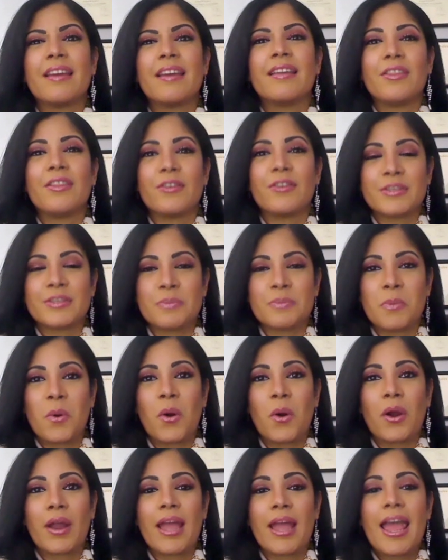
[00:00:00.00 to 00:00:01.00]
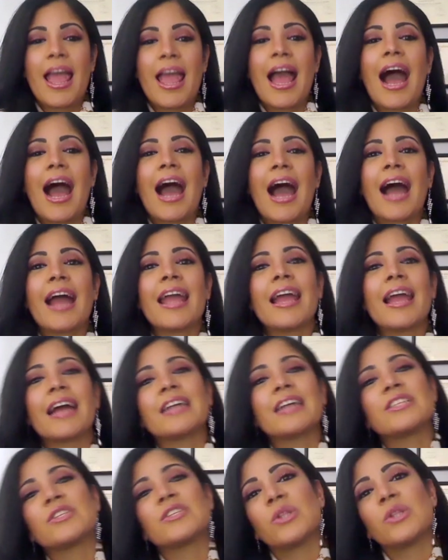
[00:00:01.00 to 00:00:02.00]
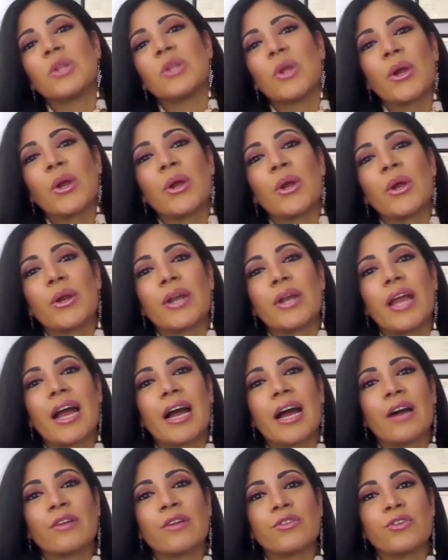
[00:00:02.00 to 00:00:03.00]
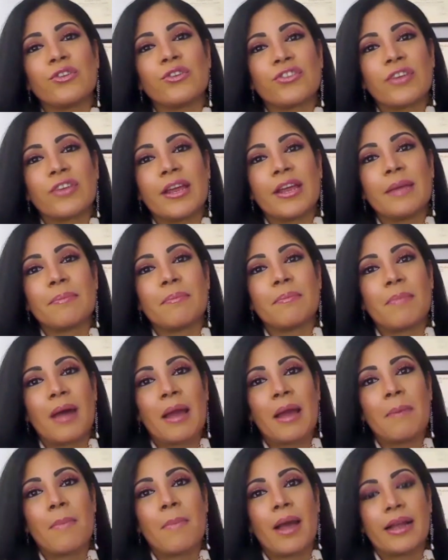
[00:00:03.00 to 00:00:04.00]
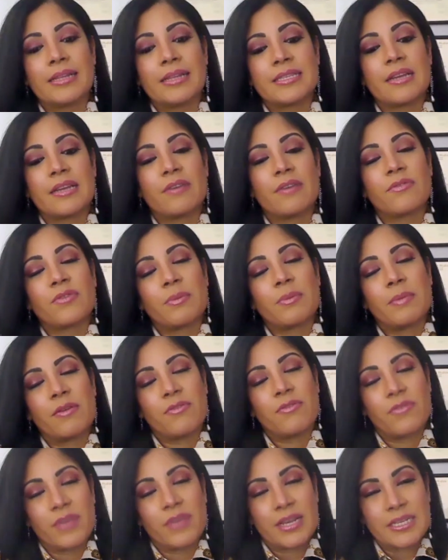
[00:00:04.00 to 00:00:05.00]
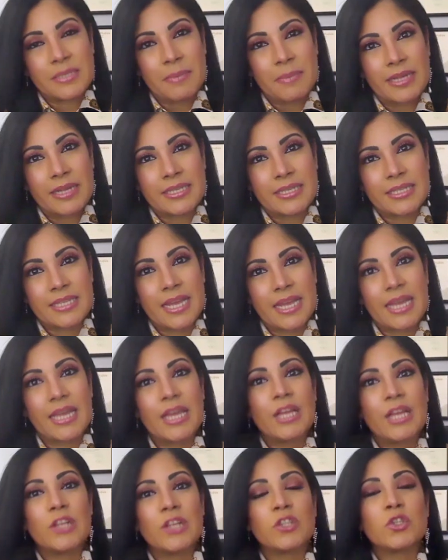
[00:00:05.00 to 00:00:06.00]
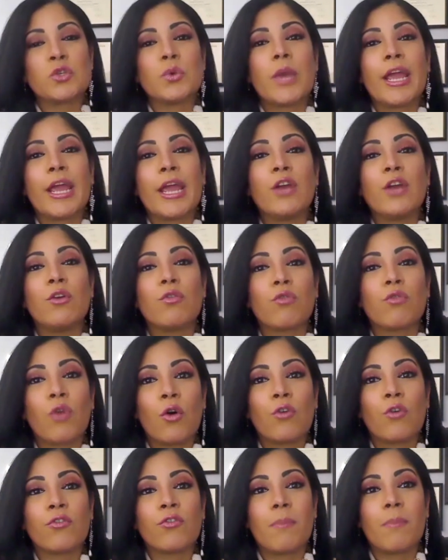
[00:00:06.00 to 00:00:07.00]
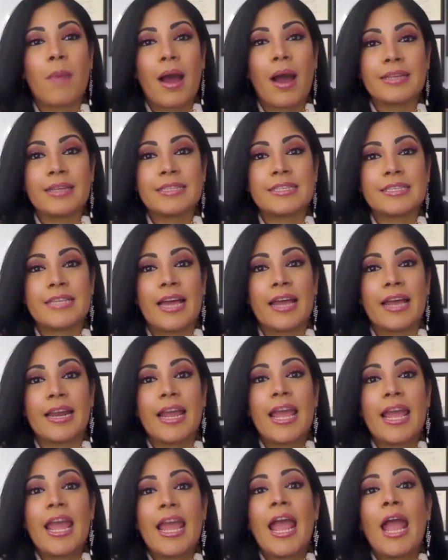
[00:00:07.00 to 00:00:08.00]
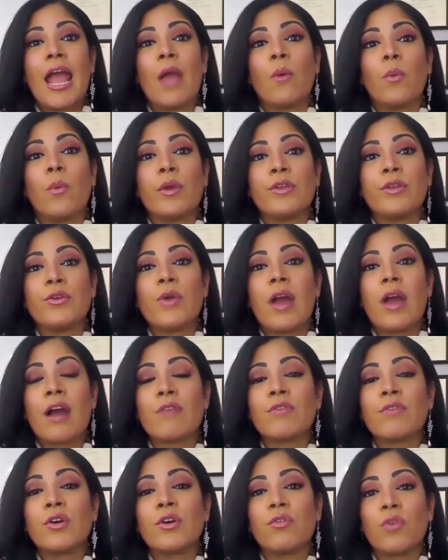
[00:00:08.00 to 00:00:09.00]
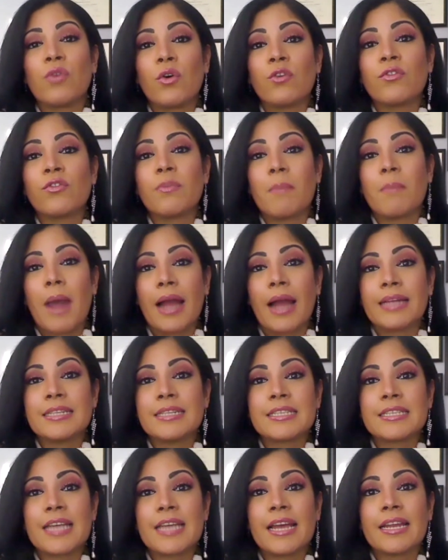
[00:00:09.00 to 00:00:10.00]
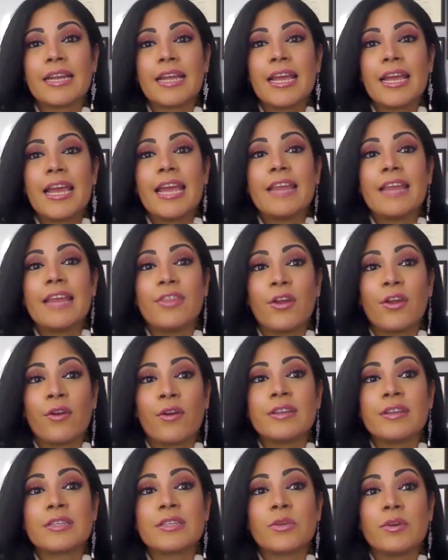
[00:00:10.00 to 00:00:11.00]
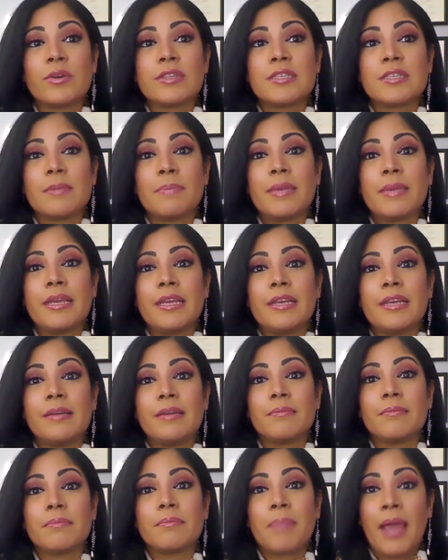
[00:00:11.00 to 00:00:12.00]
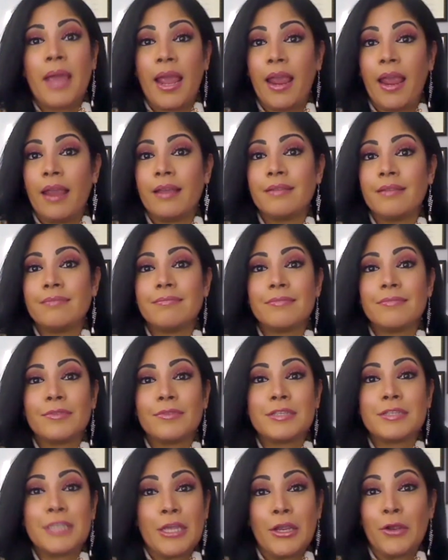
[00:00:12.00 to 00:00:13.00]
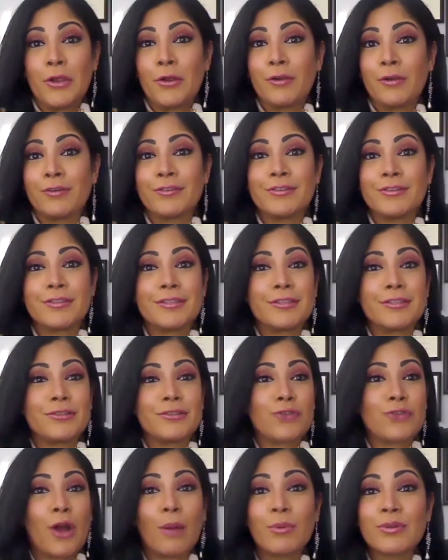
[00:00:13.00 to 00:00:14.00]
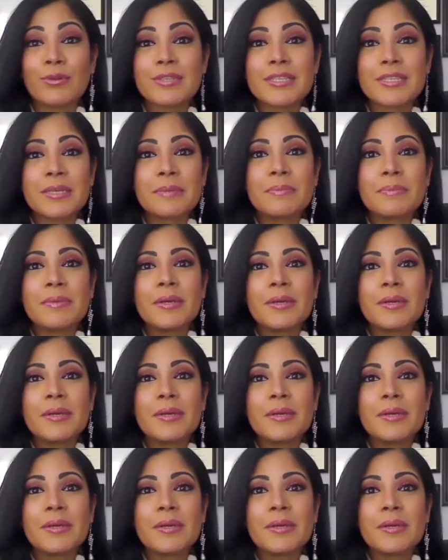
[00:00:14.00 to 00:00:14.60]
There's more. I had to learn how to shape my mindset from a fixed mindset to a growth mindset. And when you have a growth mindset, there is going to be pain, tears, troublesome.